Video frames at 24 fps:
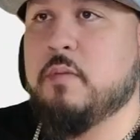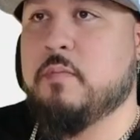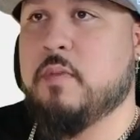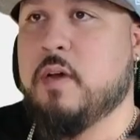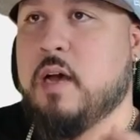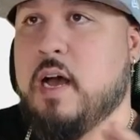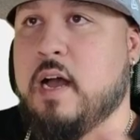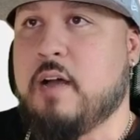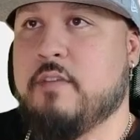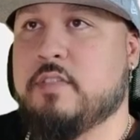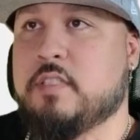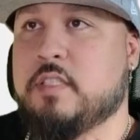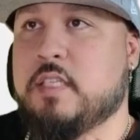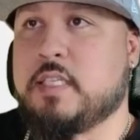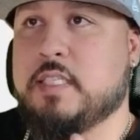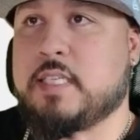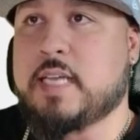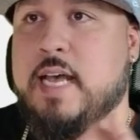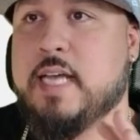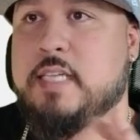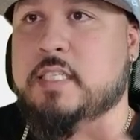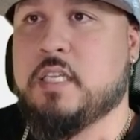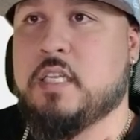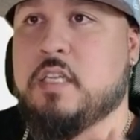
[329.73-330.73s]
Obviously, it's
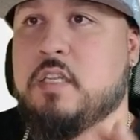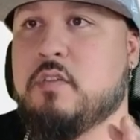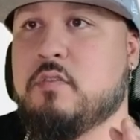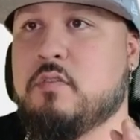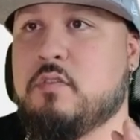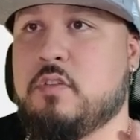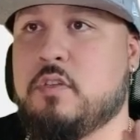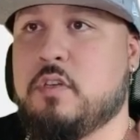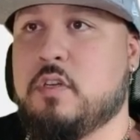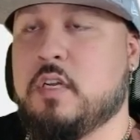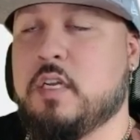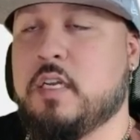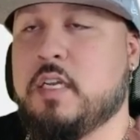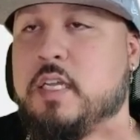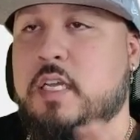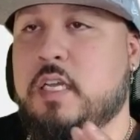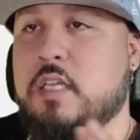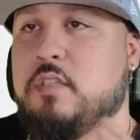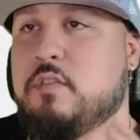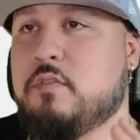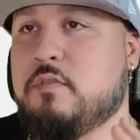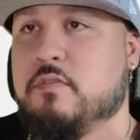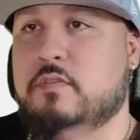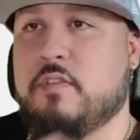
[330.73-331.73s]
asking you, you're going to need
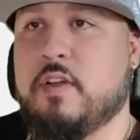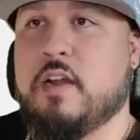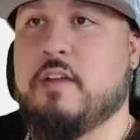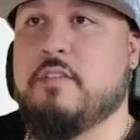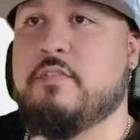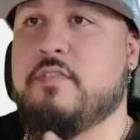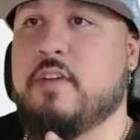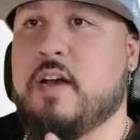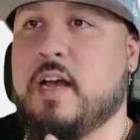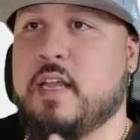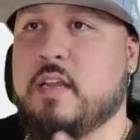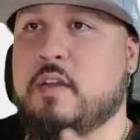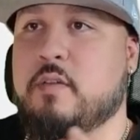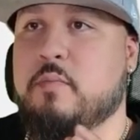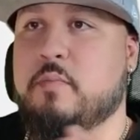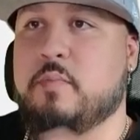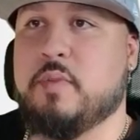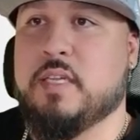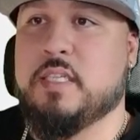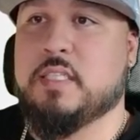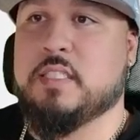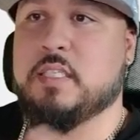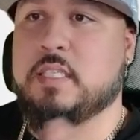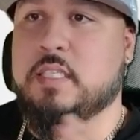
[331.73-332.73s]
to verify your
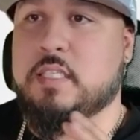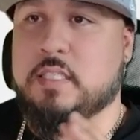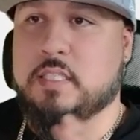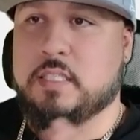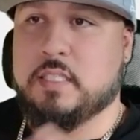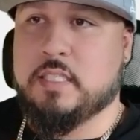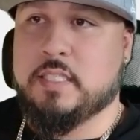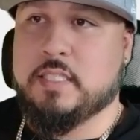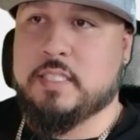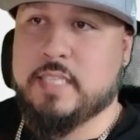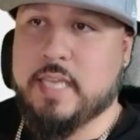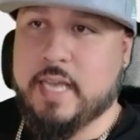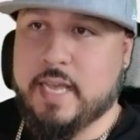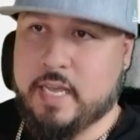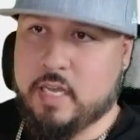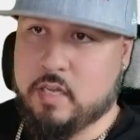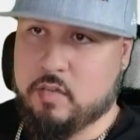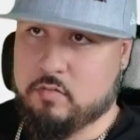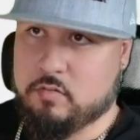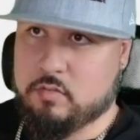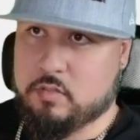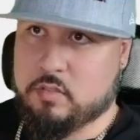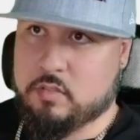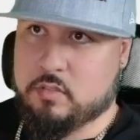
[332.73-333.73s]
business
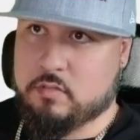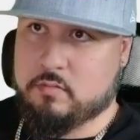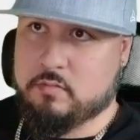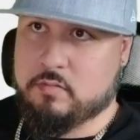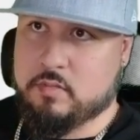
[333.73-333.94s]
details.